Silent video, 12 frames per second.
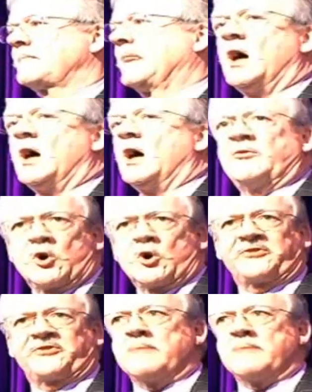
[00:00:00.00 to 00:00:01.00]
Of course,
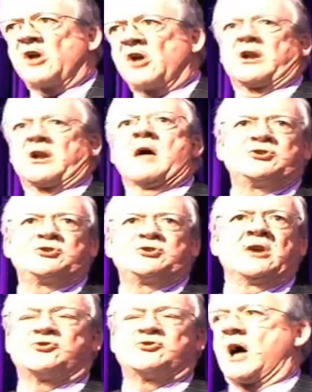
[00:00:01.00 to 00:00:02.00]
I'm not a climate change
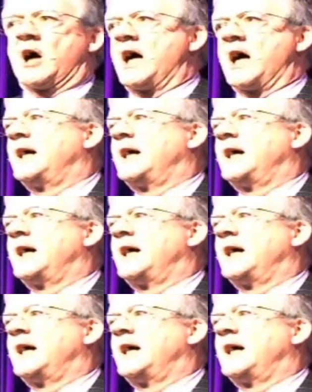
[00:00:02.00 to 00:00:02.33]
denier.